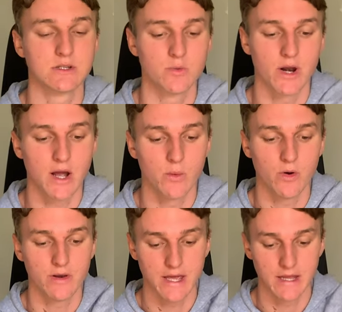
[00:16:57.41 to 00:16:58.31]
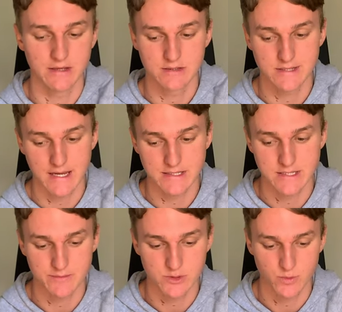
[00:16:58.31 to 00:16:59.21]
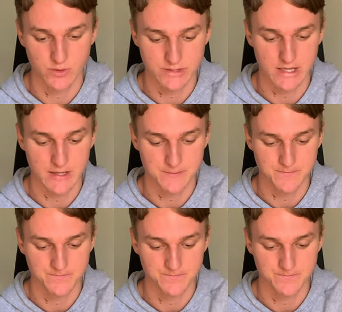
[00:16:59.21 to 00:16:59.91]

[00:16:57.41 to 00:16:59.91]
to what I want and take steps towards that.